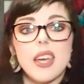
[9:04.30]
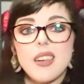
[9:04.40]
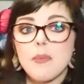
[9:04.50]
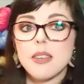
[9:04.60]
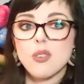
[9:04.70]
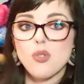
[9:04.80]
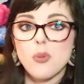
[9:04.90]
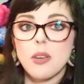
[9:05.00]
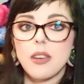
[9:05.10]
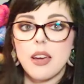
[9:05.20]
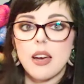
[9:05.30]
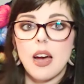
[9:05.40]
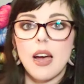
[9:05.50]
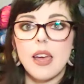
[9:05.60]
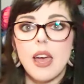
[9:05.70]
any of my social media,
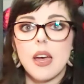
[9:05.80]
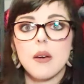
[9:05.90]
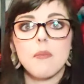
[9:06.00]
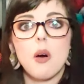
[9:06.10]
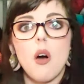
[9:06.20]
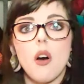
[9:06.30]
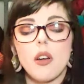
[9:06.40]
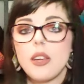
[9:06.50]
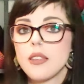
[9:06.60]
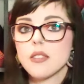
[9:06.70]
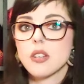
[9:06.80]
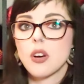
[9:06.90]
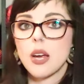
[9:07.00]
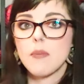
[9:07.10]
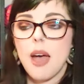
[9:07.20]
I am on
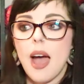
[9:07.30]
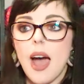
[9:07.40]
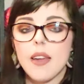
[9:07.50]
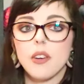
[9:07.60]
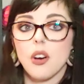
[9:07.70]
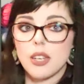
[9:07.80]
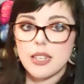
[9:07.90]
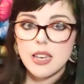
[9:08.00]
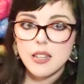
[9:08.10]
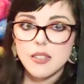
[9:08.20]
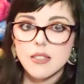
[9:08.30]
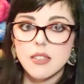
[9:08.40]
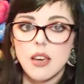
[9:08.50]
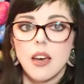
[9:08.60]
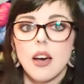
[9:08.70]
Instagram at Nani Knits.
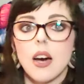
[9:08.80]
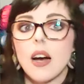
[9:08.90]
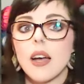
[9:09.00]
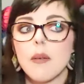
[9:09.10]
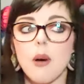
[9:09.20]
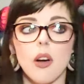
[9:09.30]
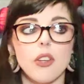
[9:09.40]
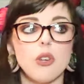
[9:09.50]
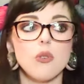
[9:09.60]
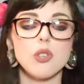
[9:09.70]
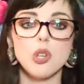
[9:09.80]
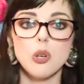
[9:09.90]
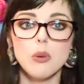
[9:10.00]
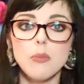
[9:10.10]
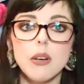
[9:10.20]
I am on
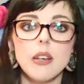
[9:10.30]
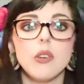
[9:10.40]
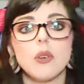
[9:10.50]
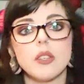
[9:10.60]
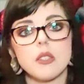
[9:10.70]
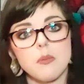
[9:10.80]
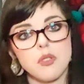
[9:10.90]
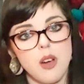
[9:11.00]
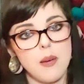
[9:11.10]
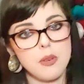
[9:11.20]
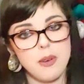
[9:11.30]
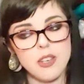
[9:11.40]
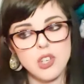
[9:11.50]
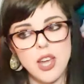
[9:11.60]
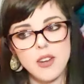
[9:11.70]
YouTube. You can subscribe to my
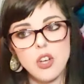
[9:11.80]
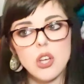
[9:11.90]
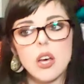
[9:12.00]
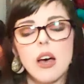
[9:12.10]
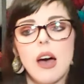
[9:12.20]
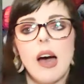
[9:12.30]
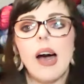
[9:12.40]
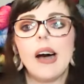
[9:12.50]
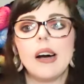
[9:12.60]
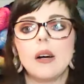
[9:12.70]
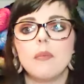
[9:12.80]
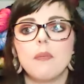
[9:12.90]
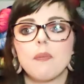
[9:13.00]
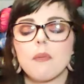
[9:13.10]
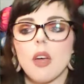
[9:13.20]
channel.
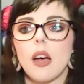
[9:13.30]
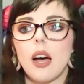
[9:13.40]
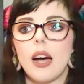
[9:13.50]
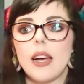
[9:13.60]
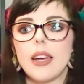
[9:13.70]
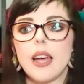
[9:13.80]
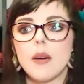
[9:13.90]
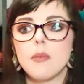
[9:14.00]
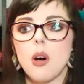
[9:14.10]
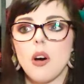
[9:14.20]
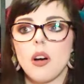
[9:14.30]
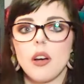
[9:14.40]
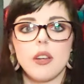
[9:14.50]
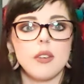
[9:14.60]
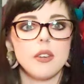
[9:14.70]
I am
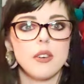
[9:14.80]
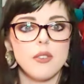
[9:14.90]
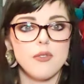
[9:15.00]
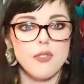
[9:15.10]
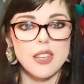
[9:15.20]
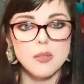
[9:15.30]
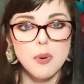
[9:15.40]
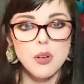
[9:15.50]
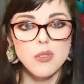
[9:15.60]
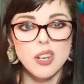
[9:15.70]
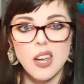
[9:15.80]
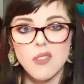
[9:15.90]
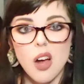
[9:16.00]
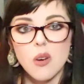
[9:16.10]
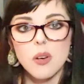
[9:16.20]
on Facebook, Renee
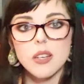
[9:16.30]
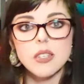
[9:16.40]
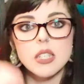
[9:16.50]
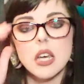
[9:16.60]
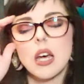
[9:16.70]
Rockwood,